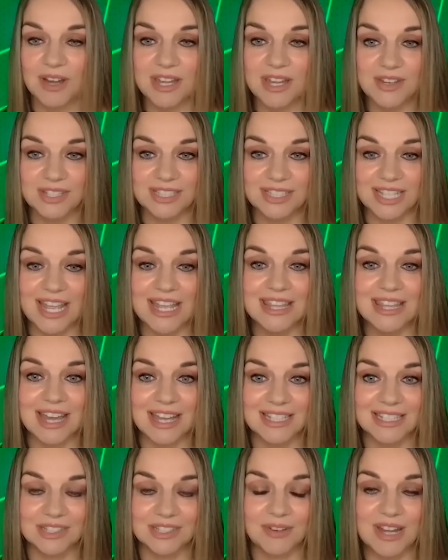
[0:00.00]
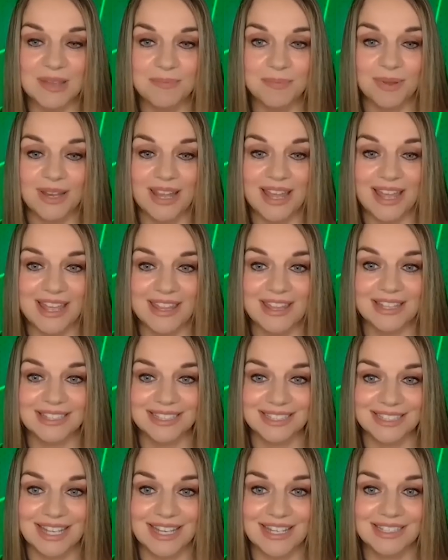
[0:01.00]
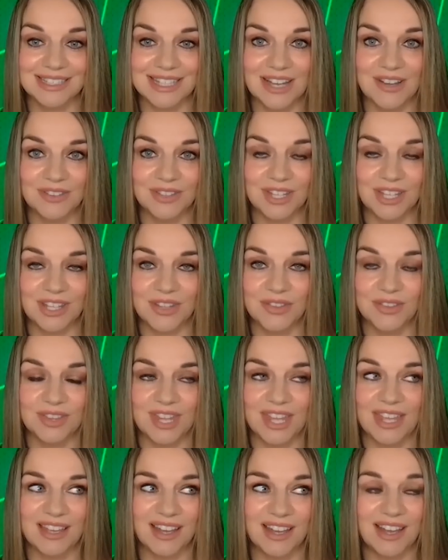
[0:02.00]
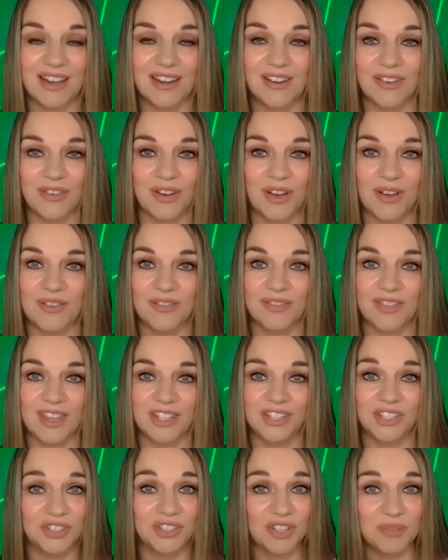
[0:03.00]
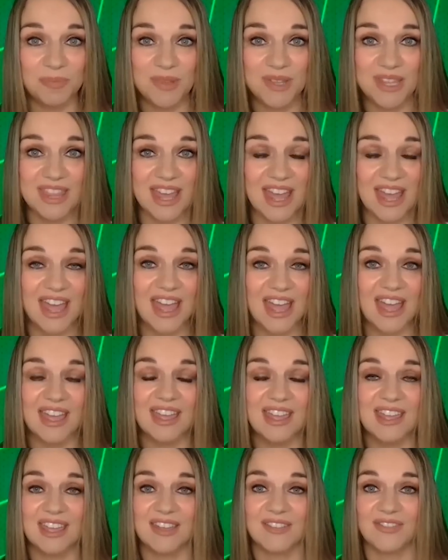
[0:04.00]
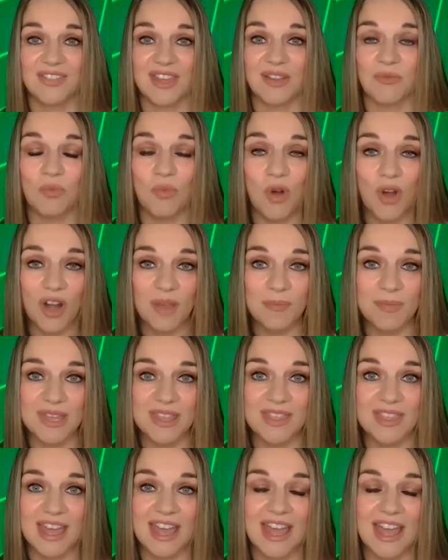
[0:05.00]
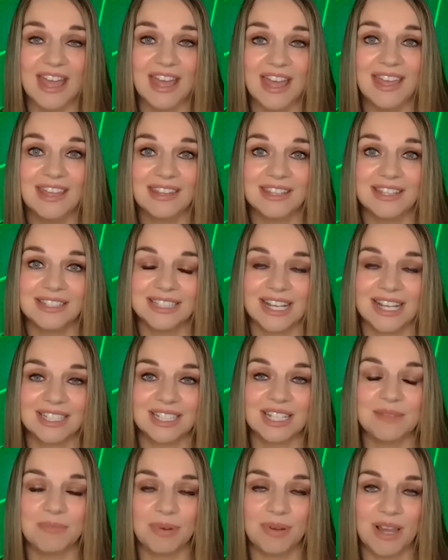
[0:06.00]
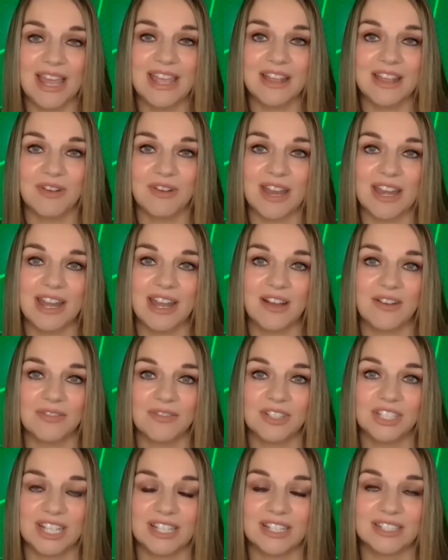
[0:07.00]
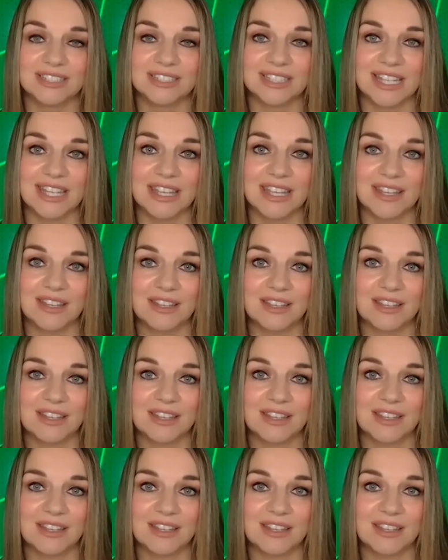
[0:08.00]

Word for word: When you say that, is there any player that stands out that you think I don't know if they should be there, if they want to be there, that's actually playing right now for Chelsea?